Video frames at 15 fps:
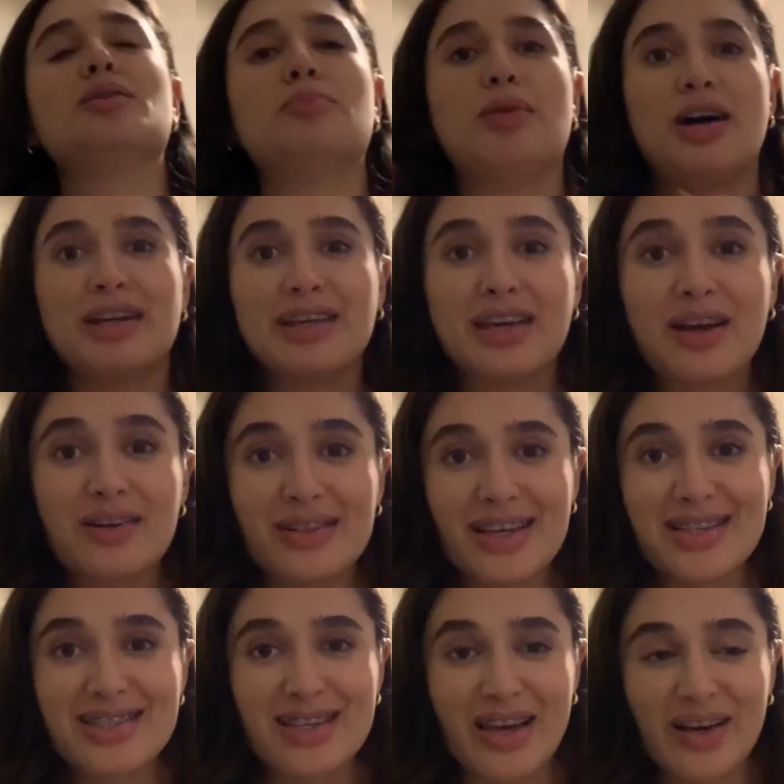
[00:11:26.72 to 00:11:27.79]
body care day
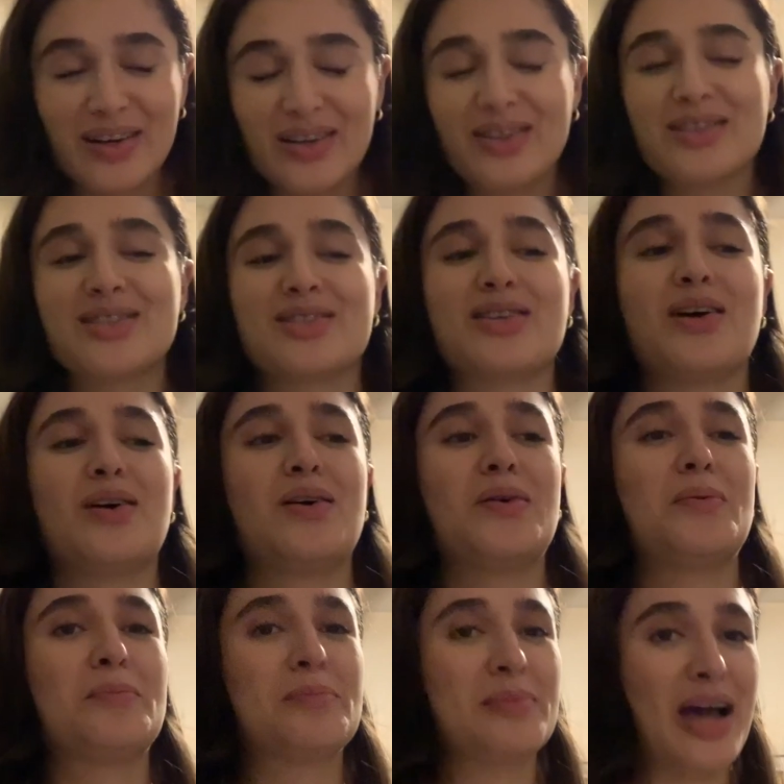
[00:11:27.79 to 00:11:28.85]
sale. So
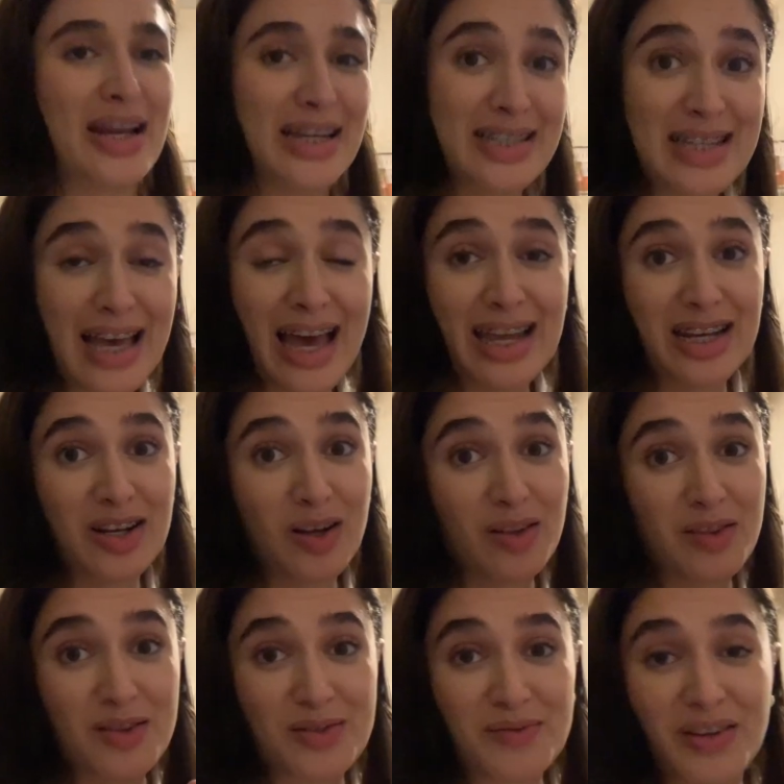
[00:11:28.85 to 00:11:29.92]
I need to edit all
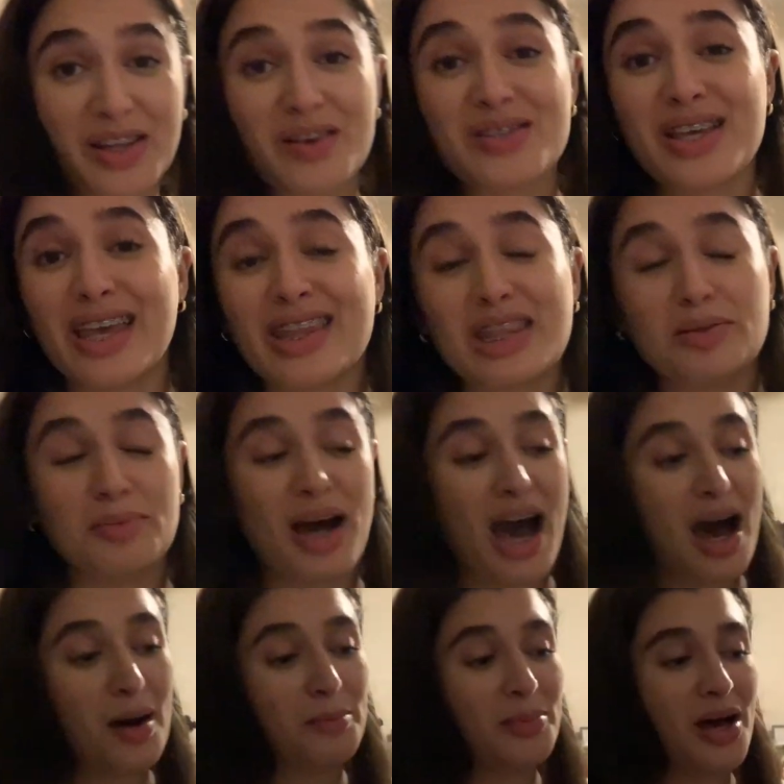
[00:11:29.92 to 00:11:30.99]
those videos and get them
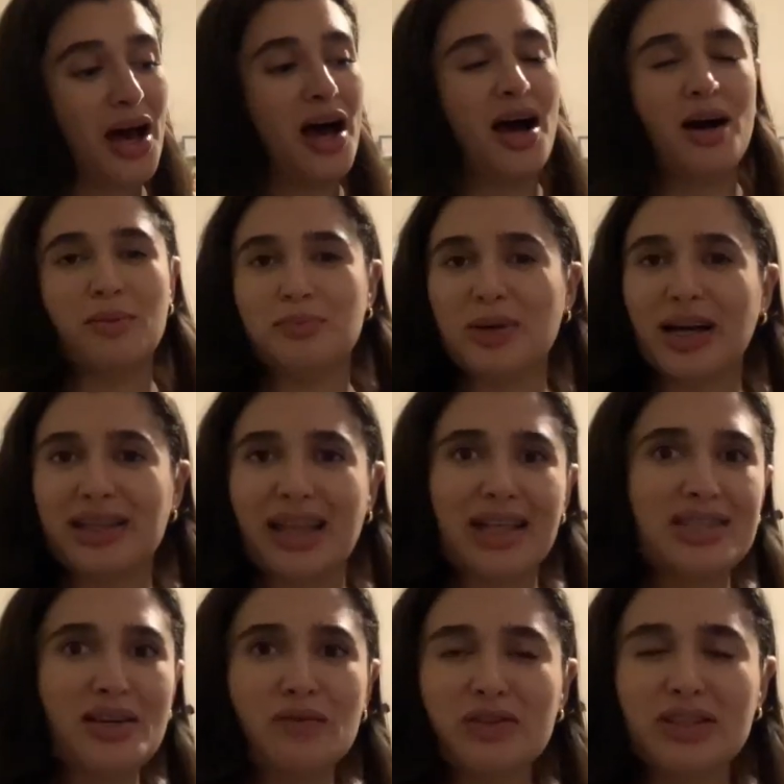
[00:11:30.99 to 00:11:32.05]
up. But that's
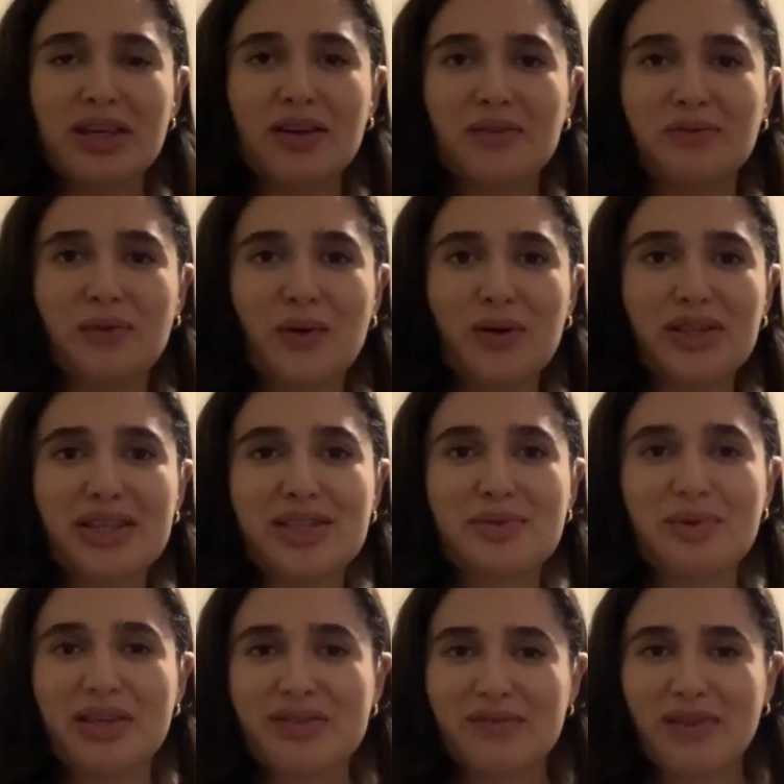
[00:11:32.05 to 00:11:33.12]
everything for this
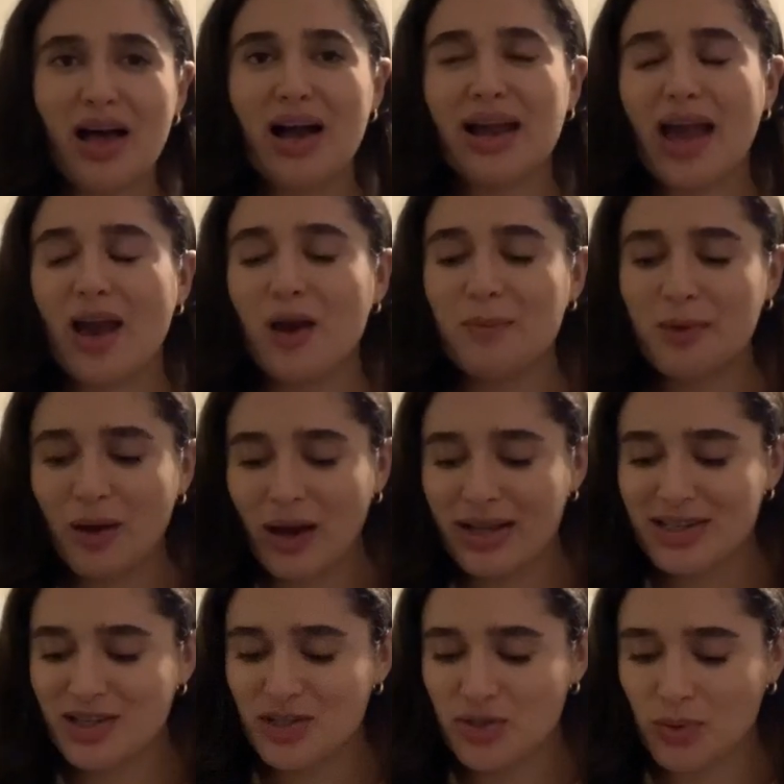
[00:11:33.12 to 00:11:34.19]
week's vlog. I hope you guys
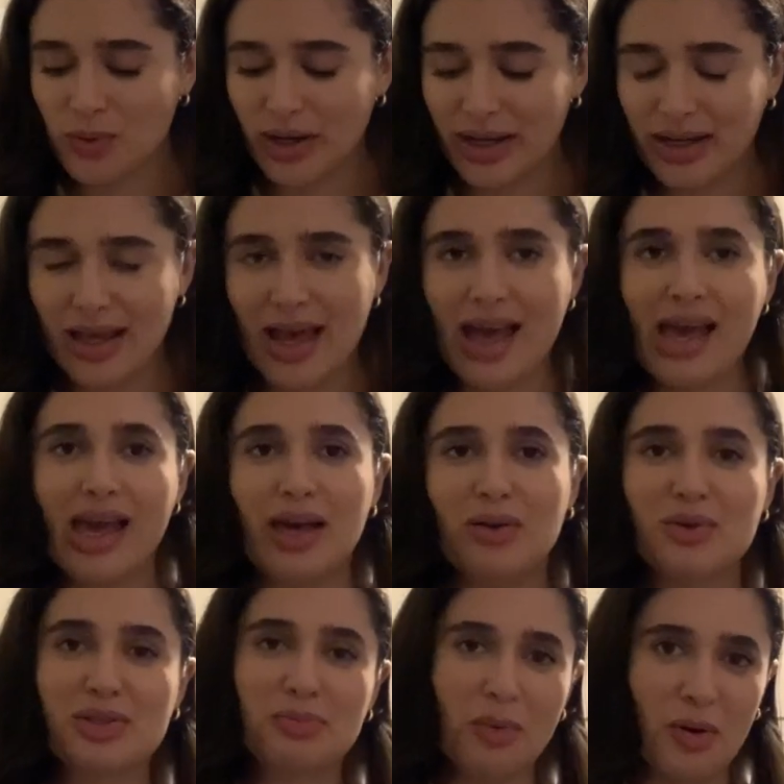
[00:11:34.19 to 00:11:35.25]
enjoyed. It
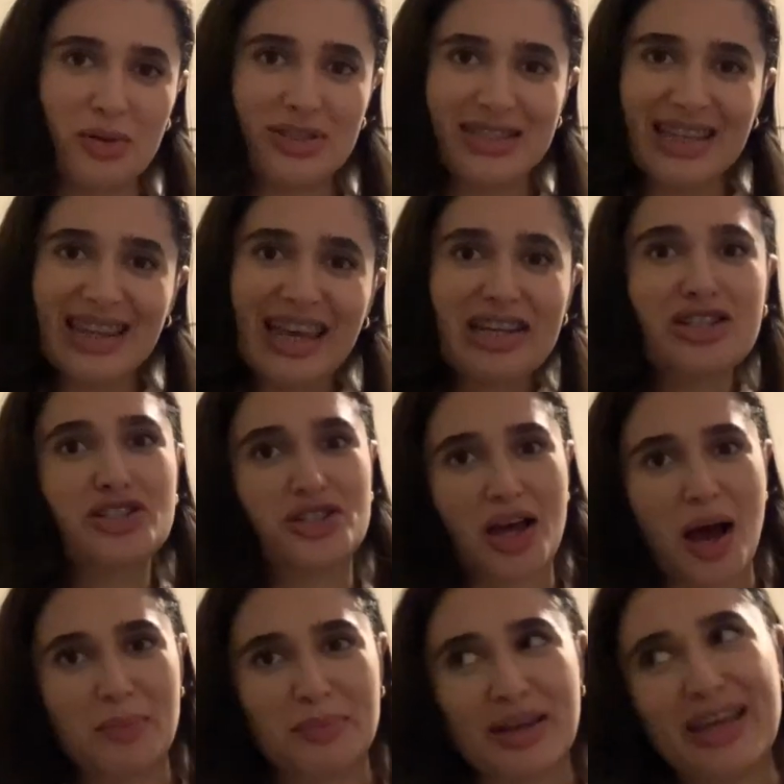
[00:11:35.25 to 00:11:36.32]
was mostly like
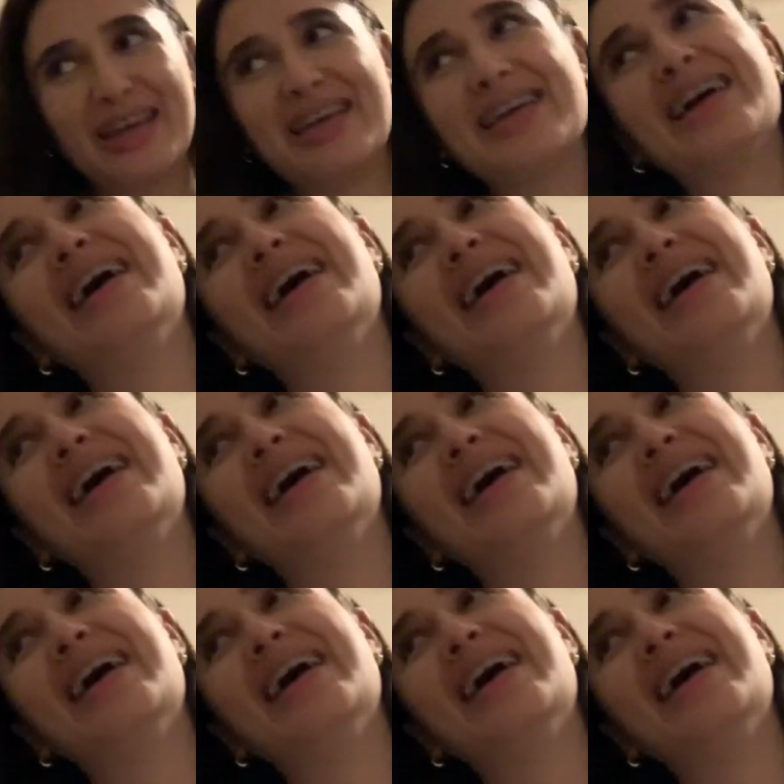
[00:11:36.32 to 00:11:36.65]
shopping